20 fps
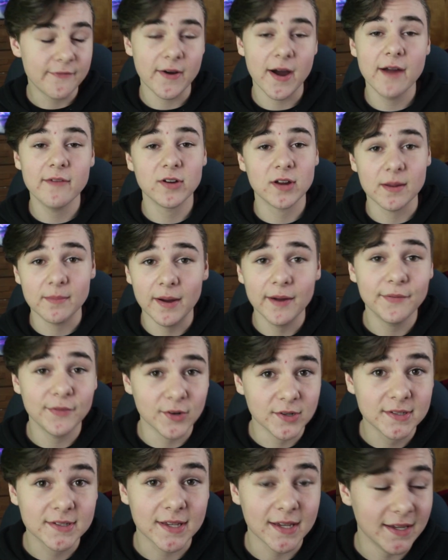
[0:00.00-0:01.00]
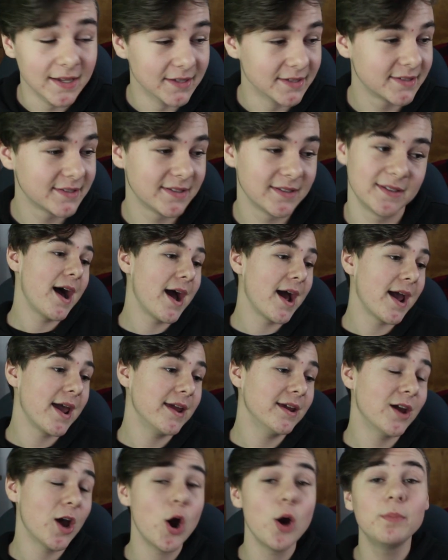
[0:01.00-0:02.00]
If I ever get my first kiss,
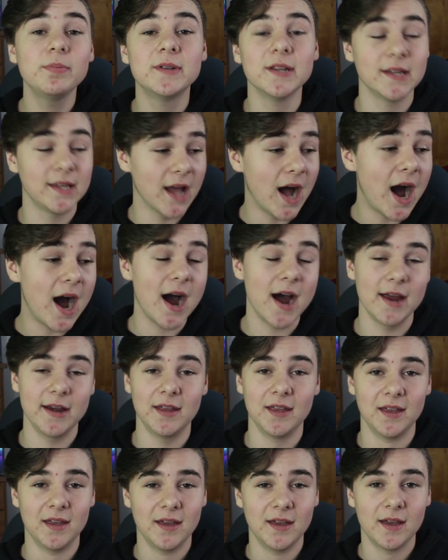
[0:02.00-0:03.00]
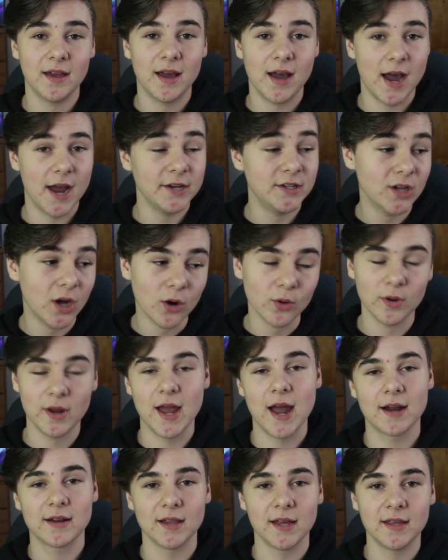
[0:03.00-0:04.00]
I hope to God I don't
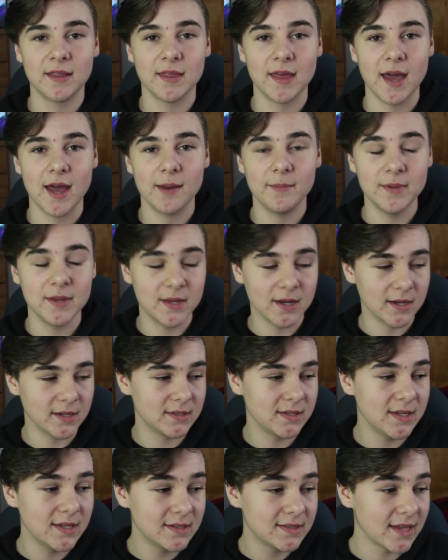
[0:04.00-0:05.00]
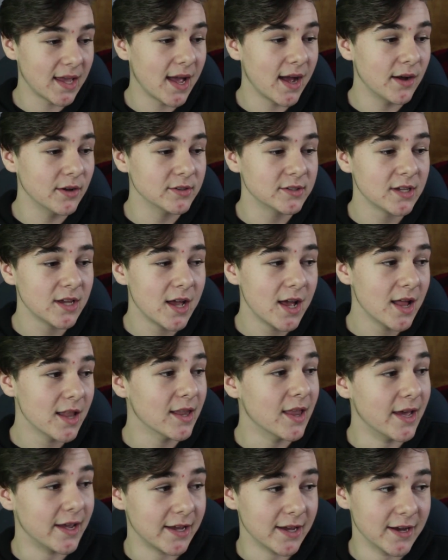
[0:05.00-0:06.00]
react like that, because he sounds
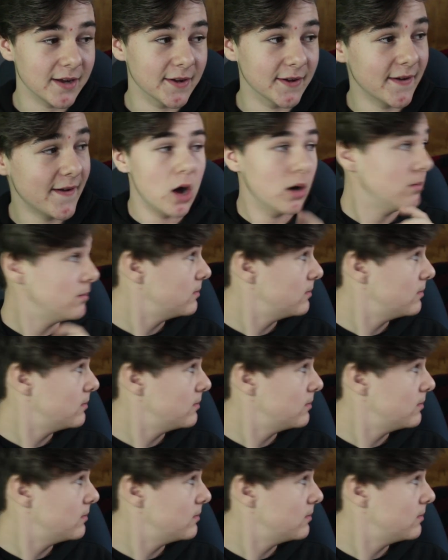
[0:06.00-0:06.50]
like a